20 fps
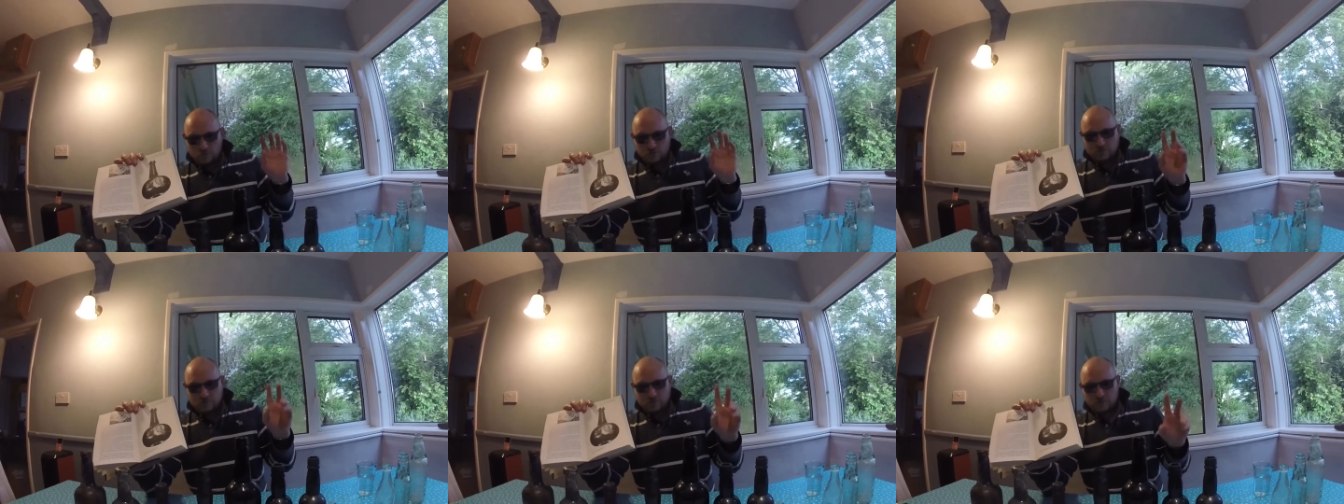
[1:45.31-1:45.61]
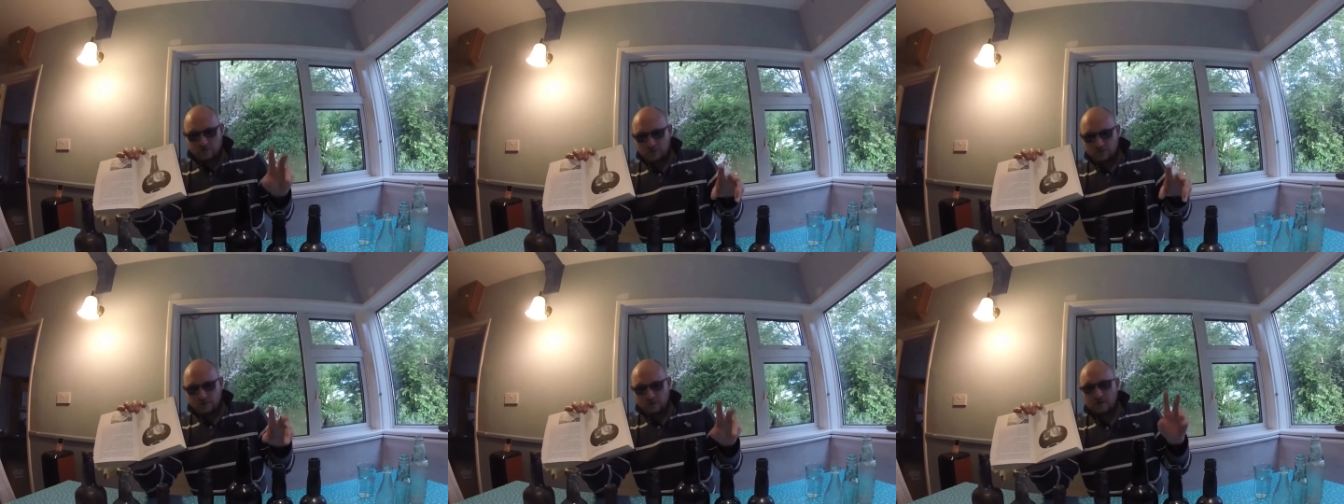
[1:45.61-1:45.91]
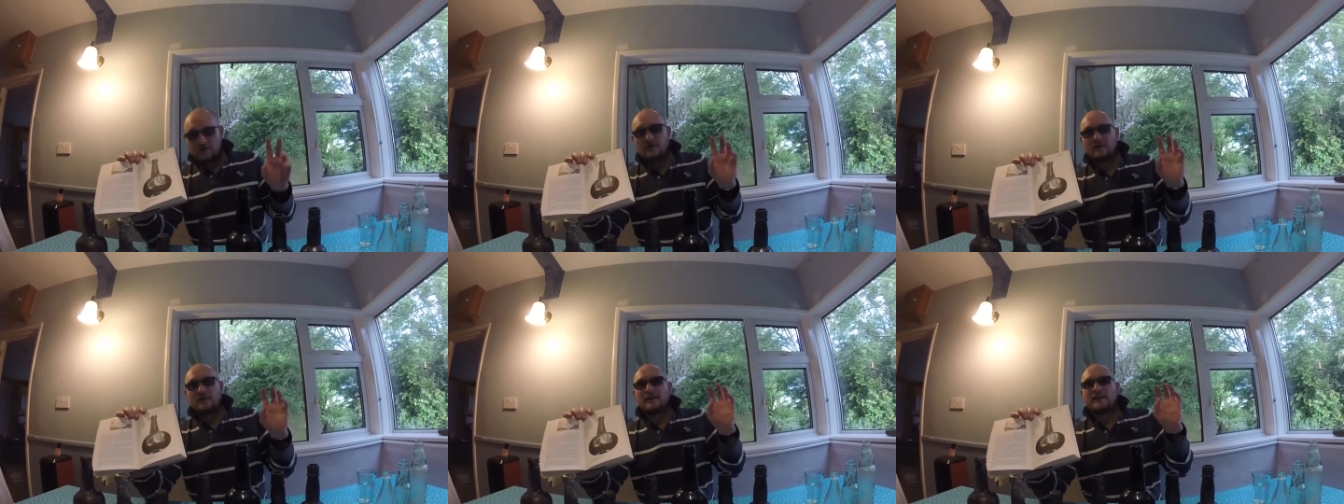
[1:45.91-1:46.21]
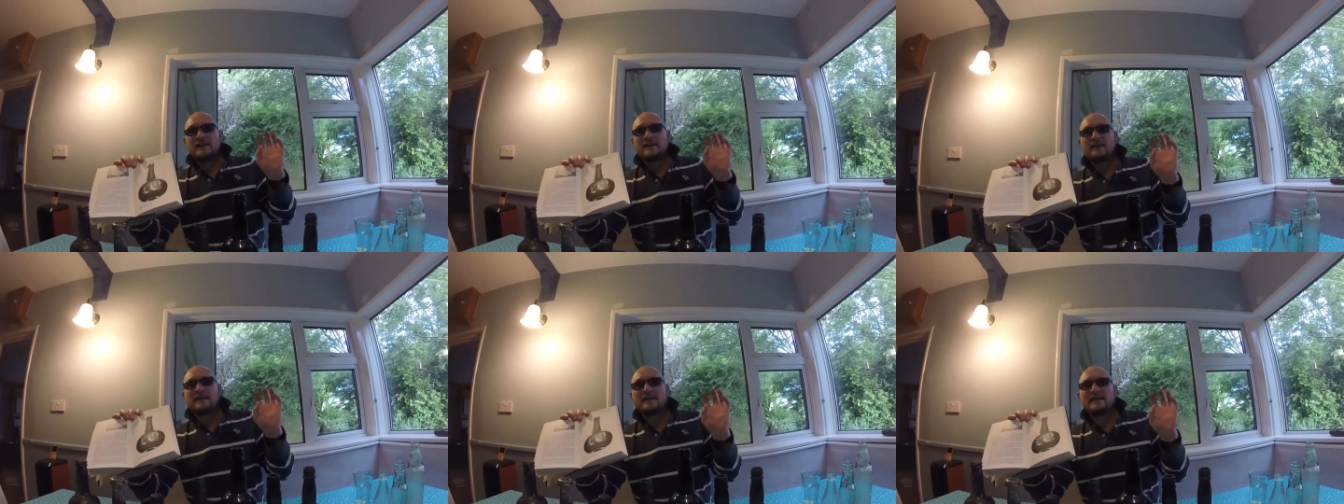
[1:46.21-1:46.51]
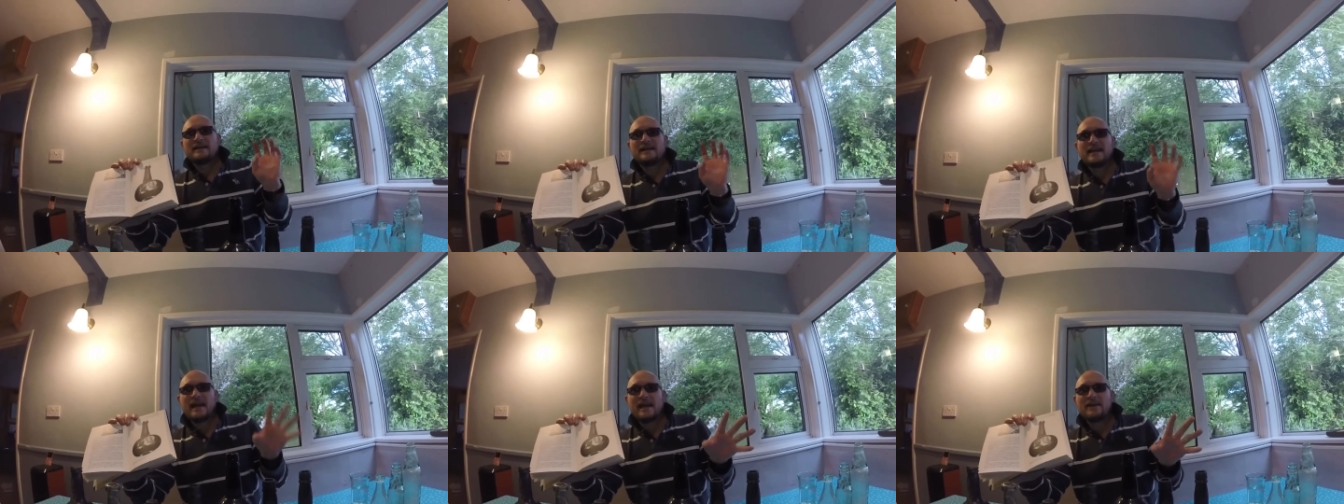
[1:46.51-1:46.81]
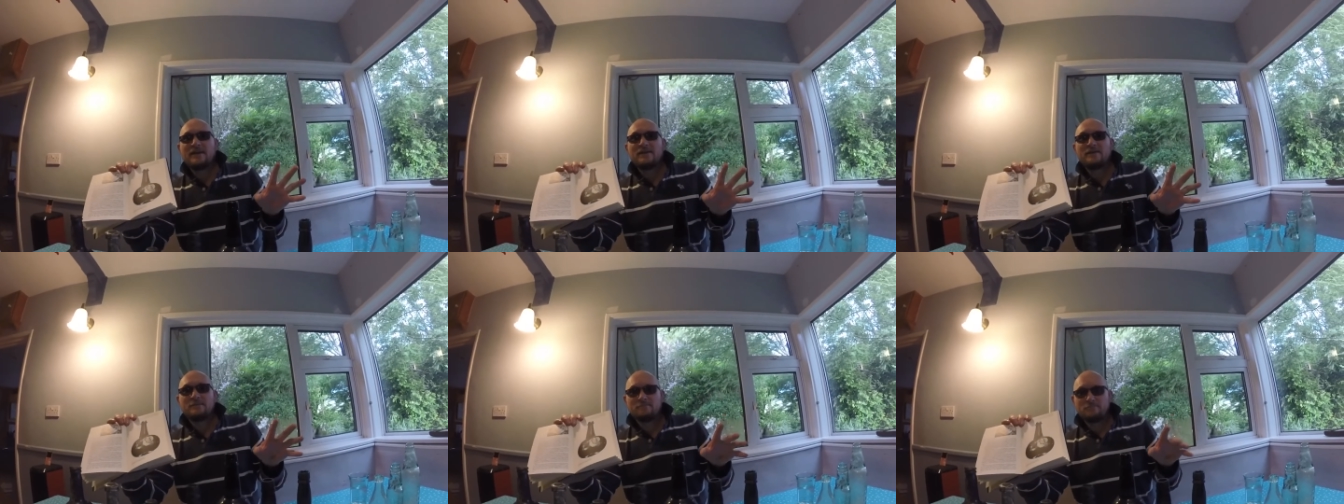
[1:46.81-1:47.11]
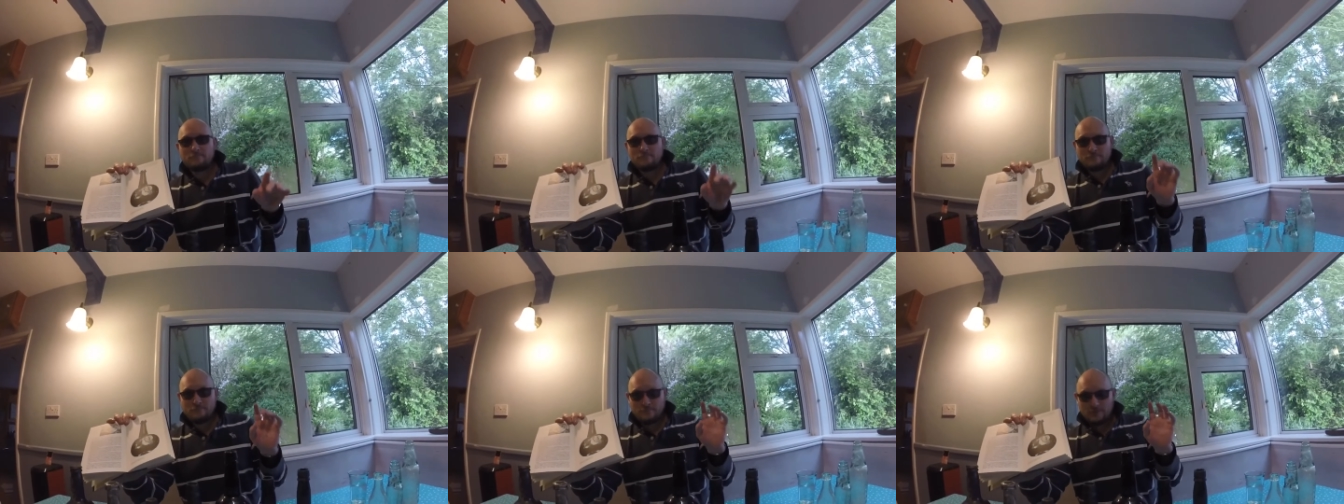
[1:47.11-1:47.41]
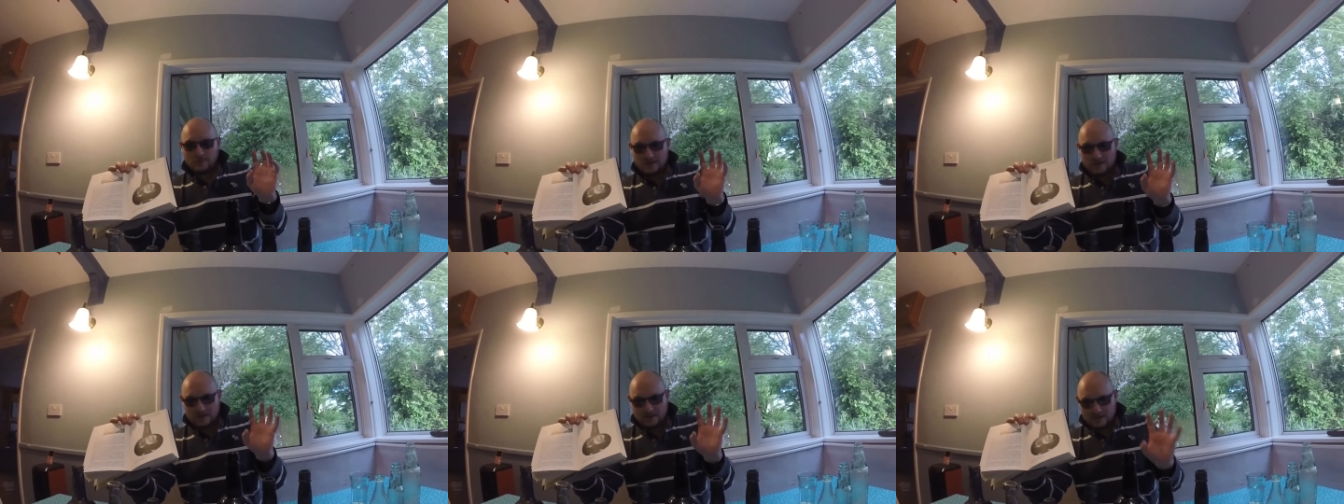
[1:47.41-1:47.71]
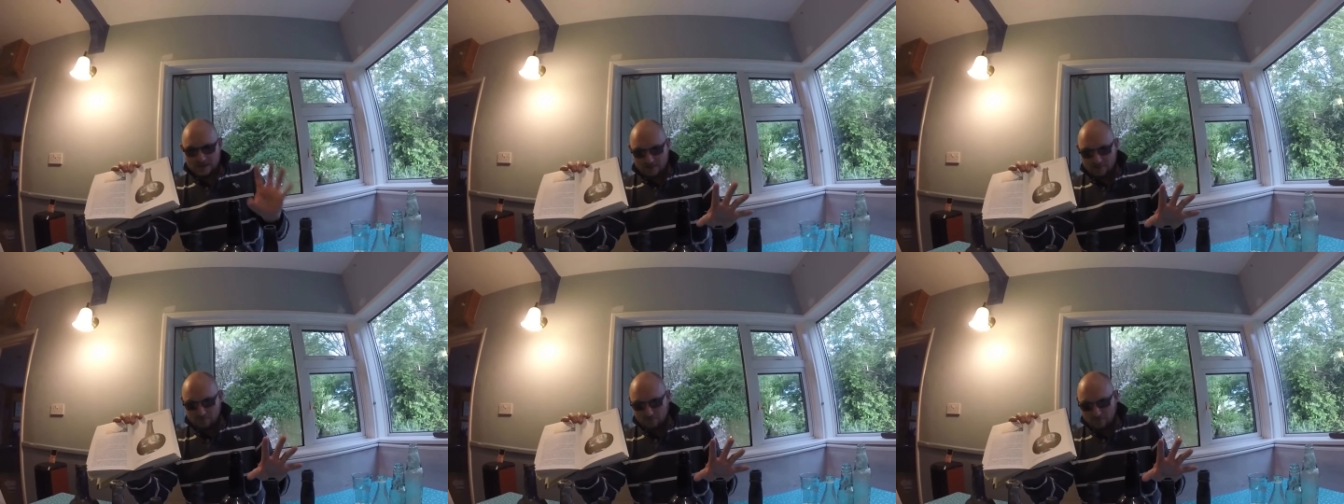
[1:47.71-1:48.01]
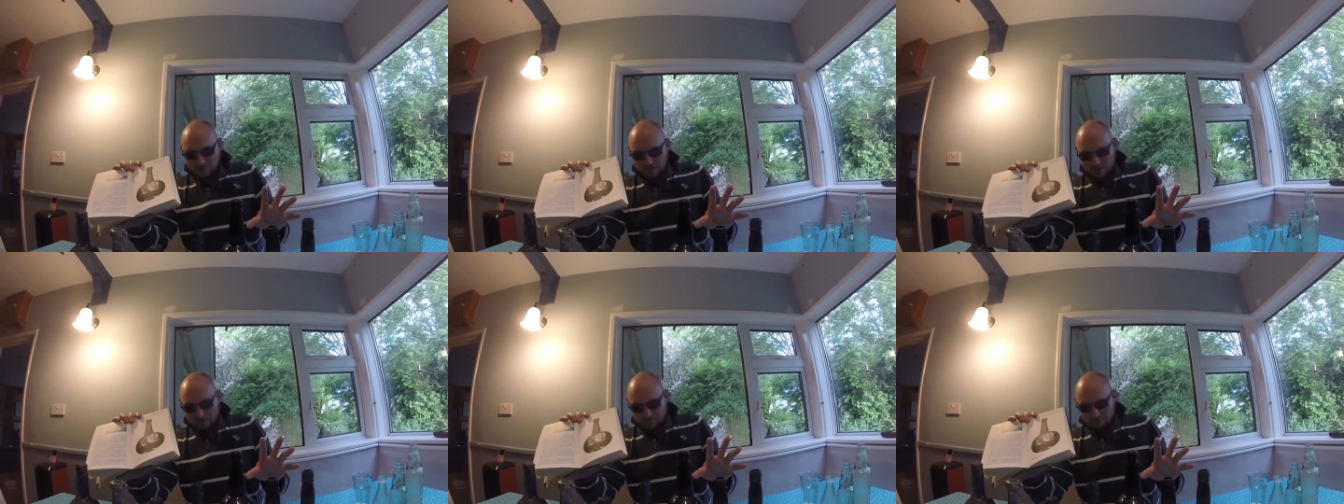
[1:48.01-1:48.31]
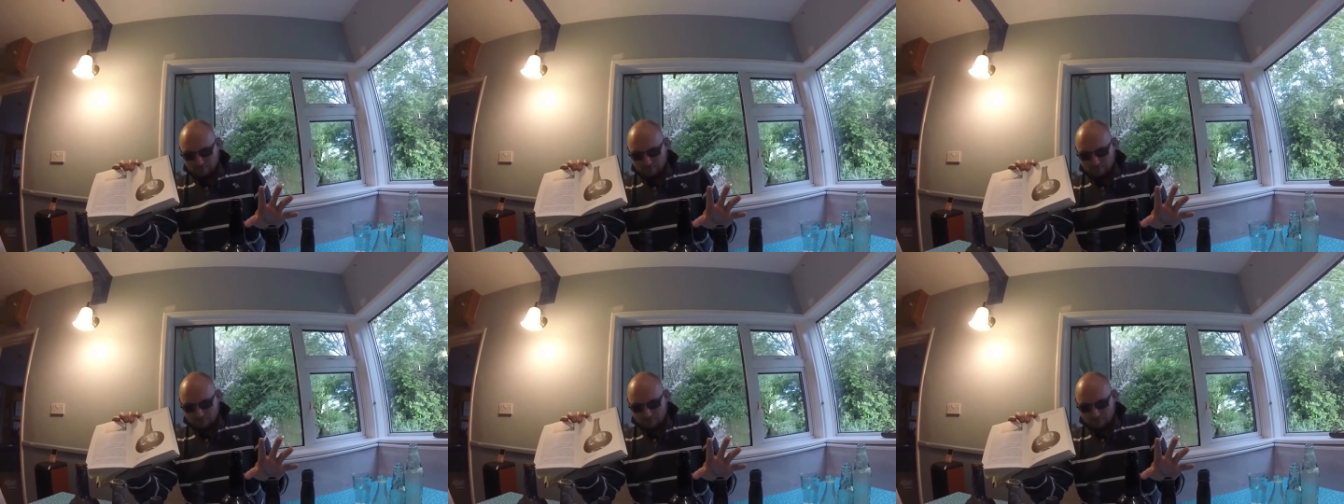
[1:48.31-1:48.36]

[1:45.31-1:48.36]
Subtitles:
Sir Kenelm Digby.